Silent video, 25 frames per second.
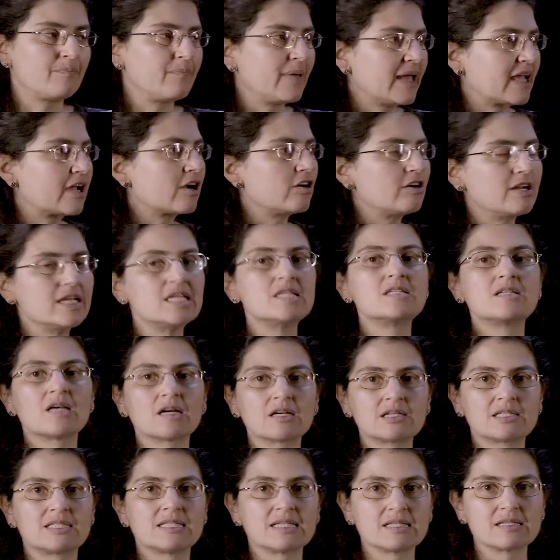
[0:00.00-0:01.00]
bigger
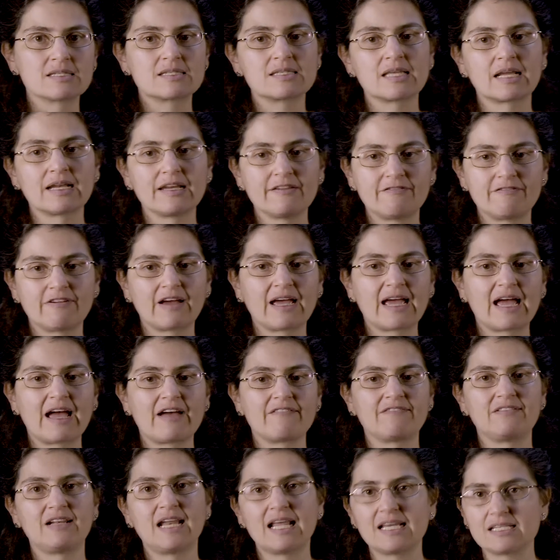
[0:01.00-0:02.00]
inductance than if I
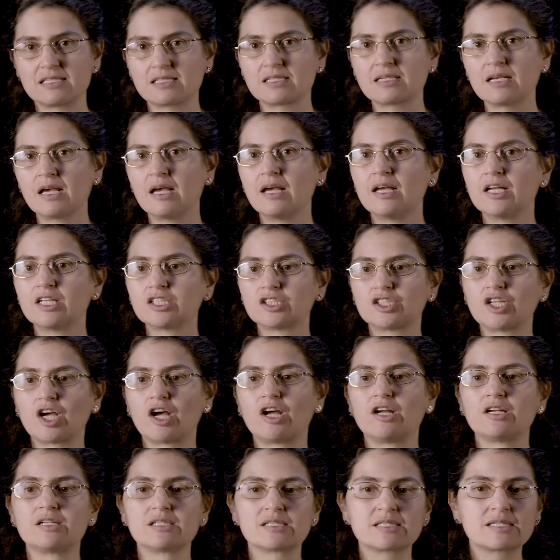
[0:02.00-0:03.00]
have less
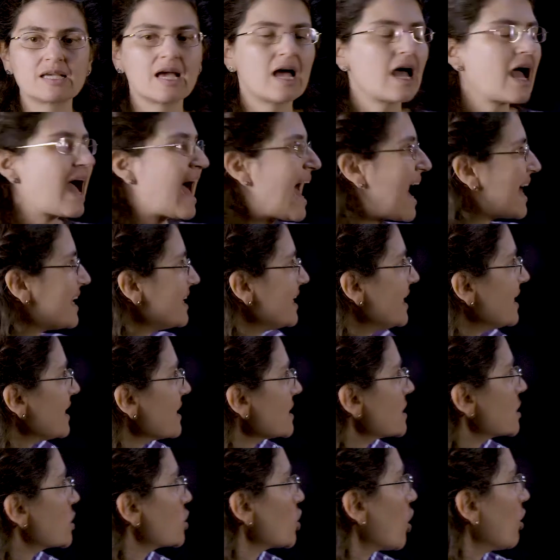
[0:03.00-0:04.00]
turns. And in a
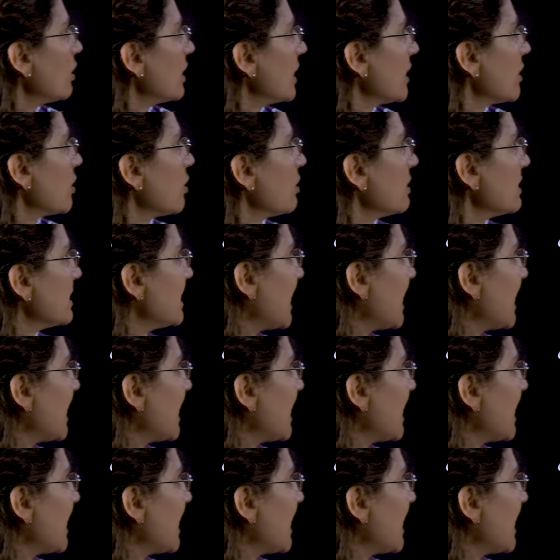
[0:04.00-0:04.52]
solenoid